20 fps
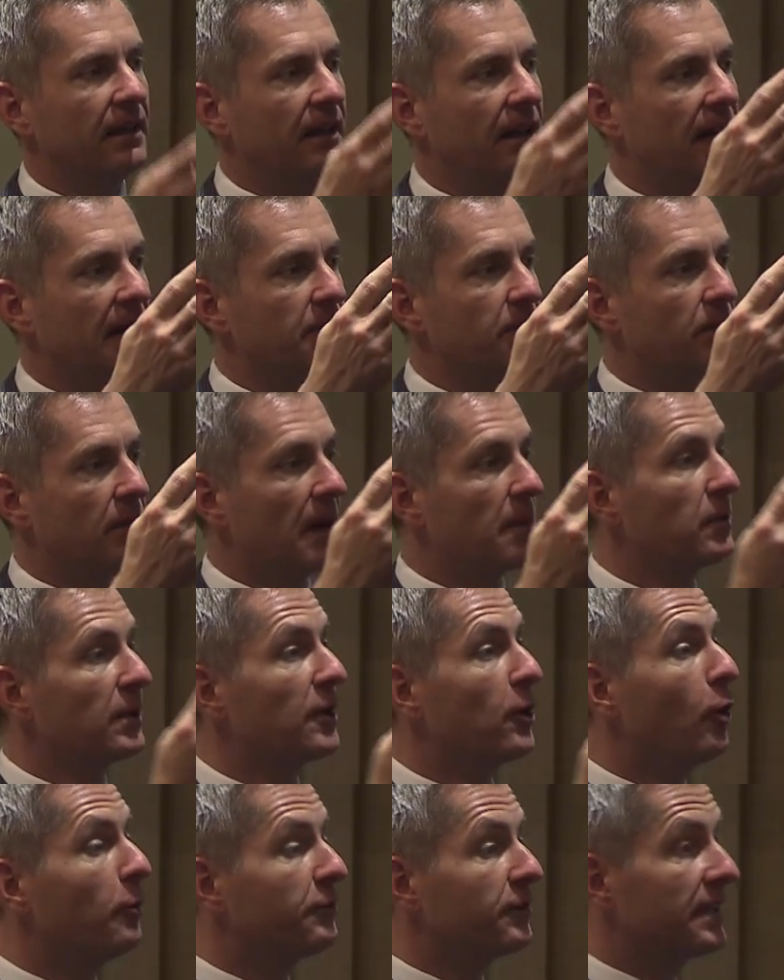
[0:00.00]
I'm, I'm
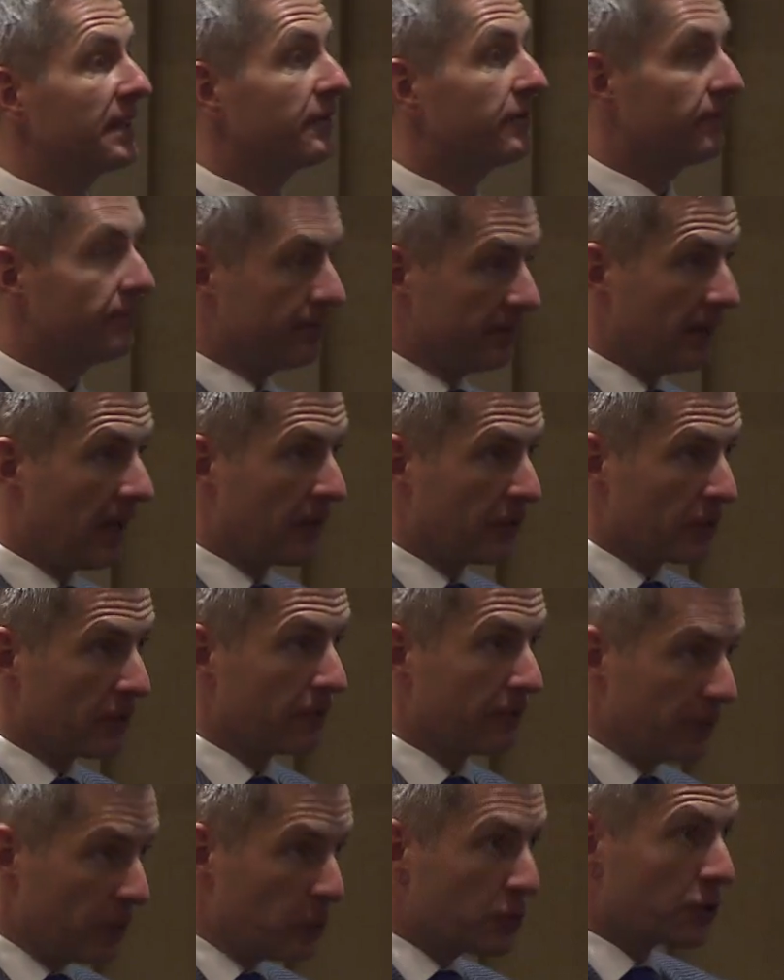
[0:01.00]
really hopeful that other
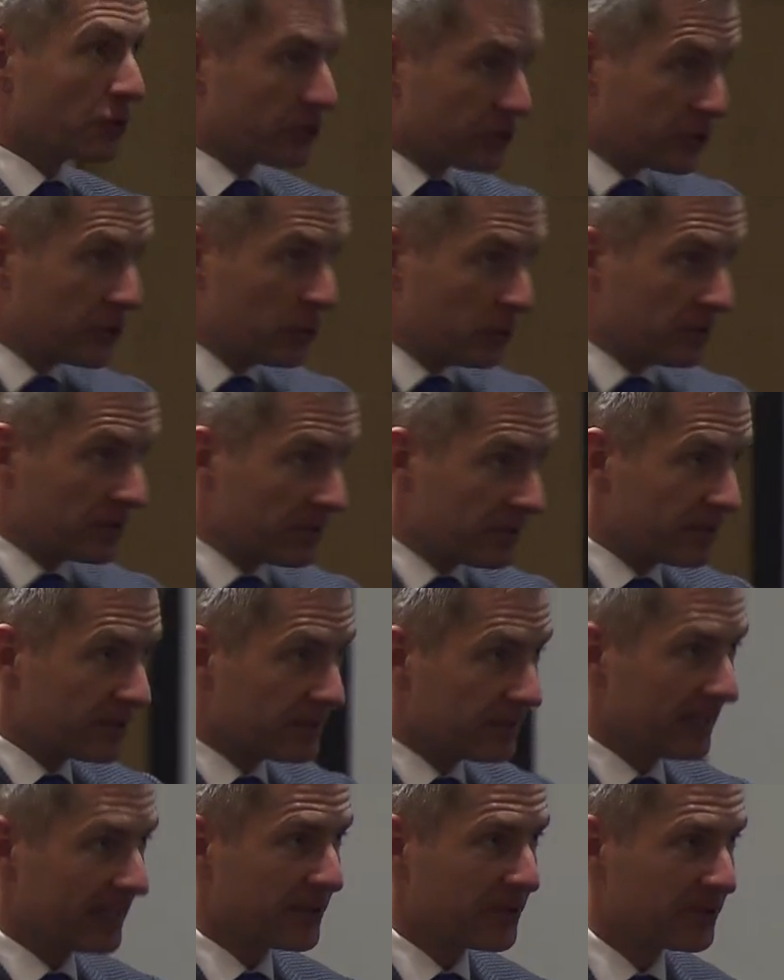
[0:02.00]
future
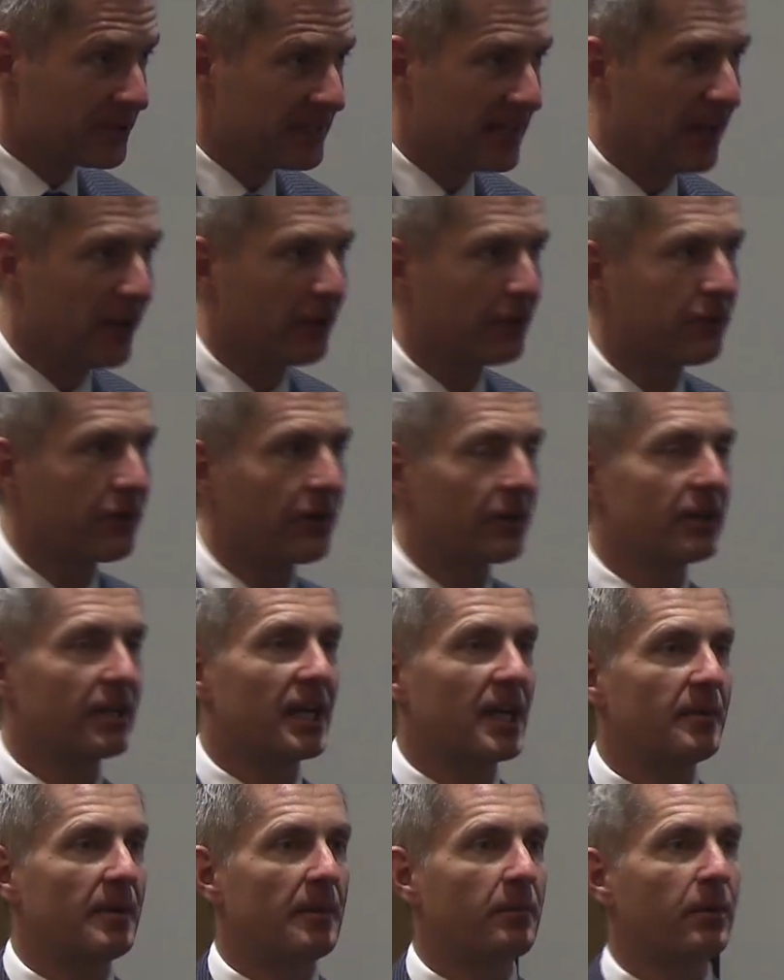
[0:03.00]
students like yourself are going
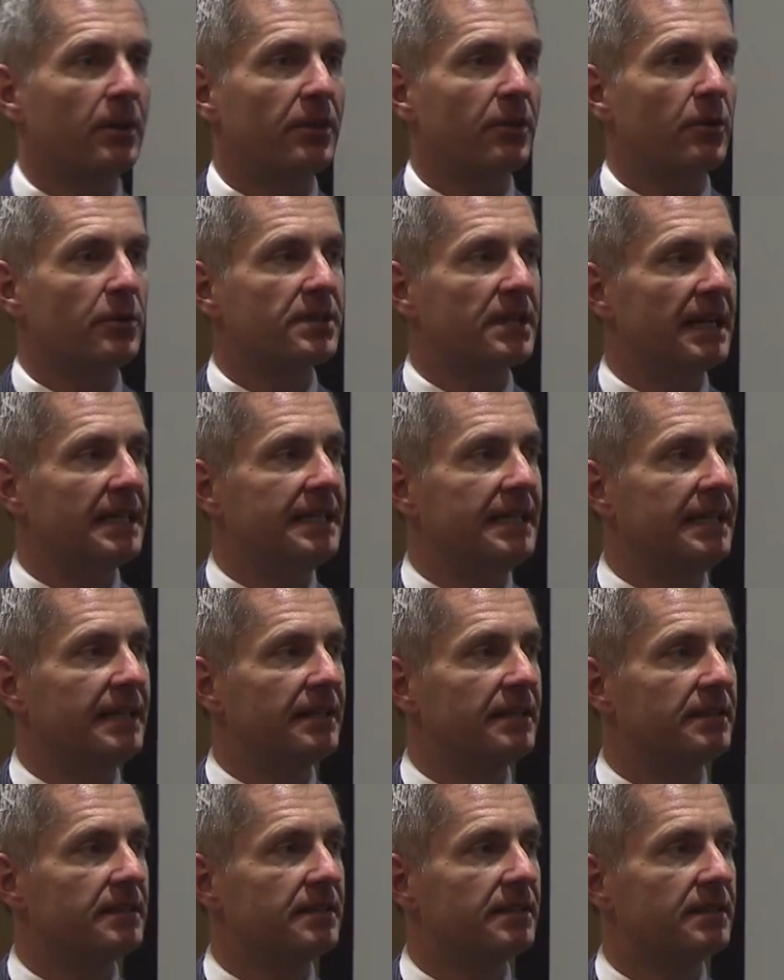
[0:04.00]
to come up with those
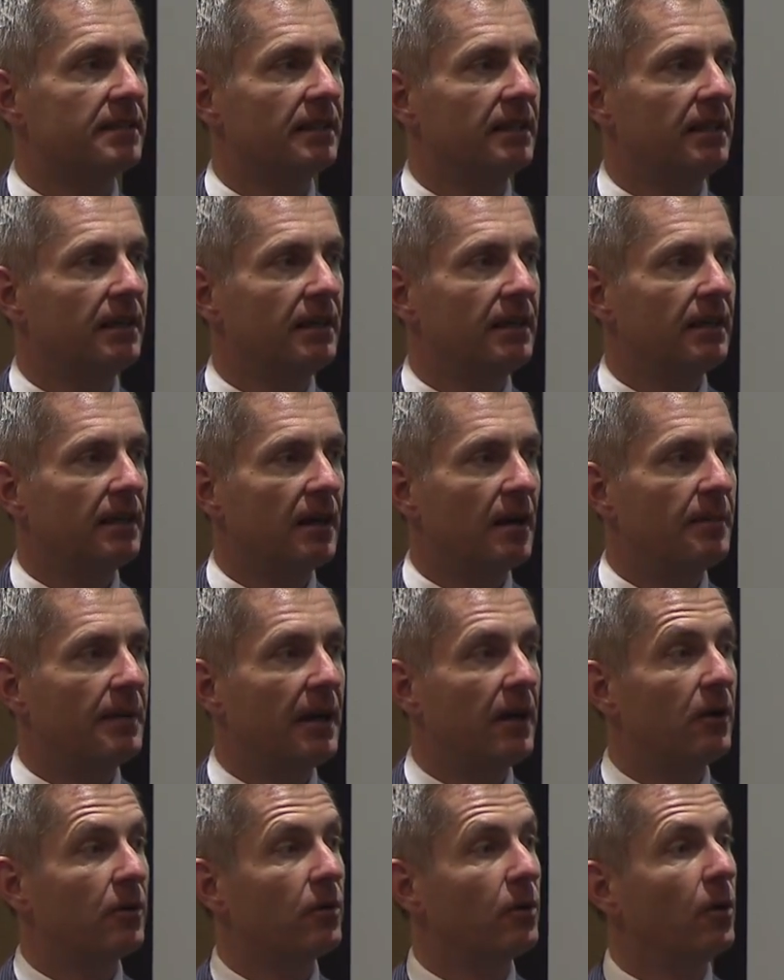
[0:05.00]
ideas
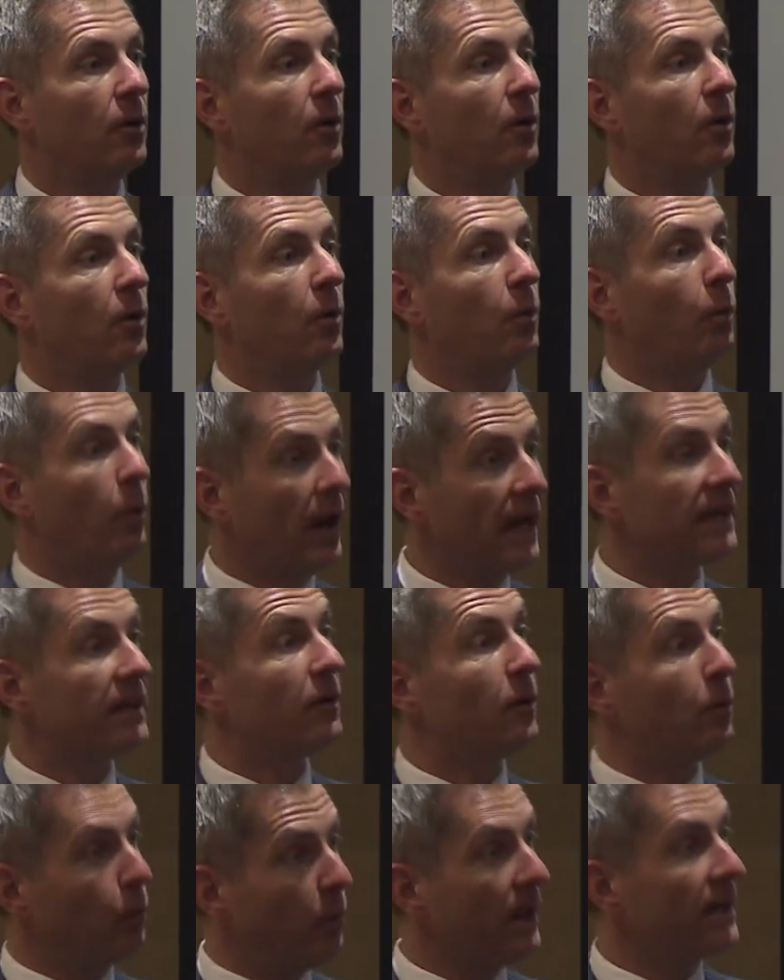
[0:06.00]
about
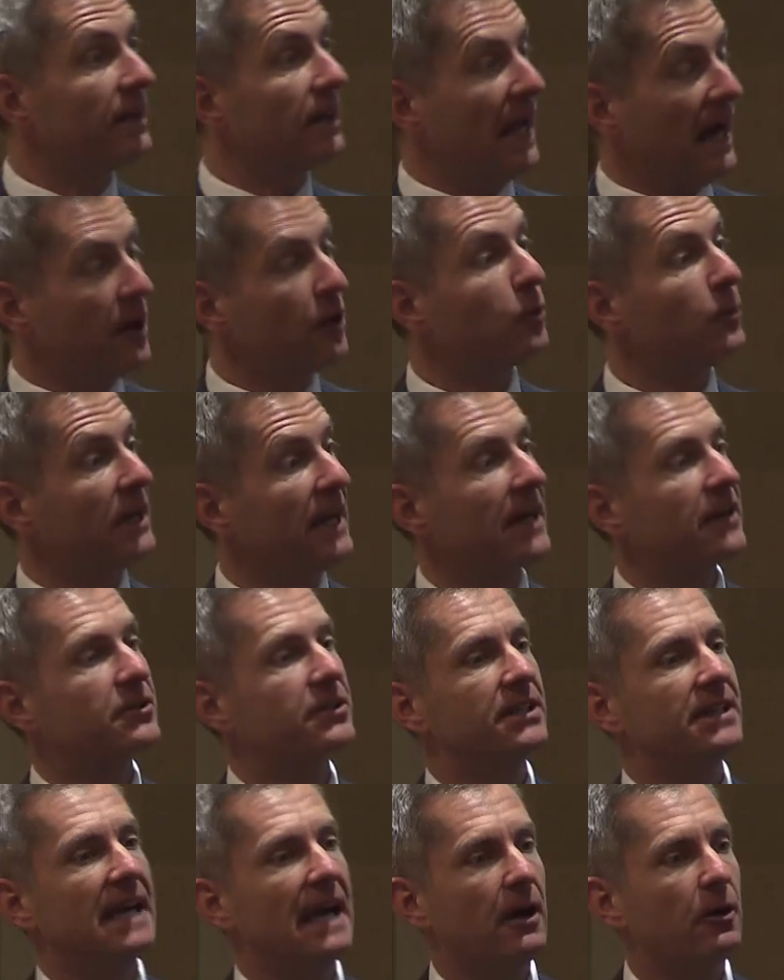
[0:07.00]
what, what, how do we
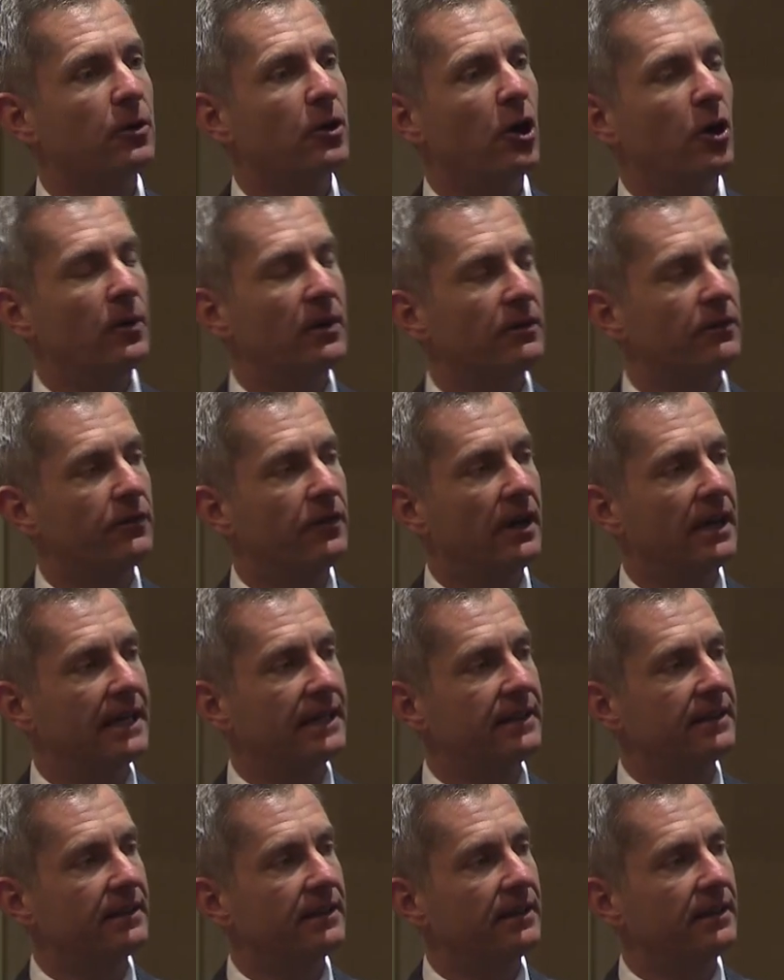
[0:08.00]
actually now go and
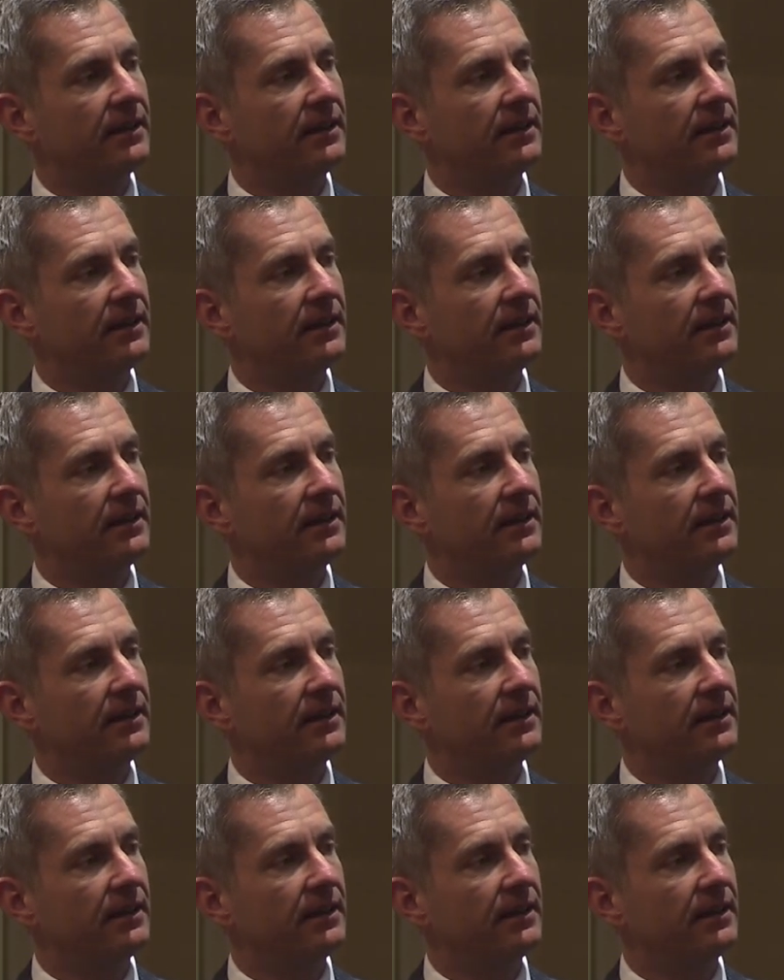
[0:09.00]
find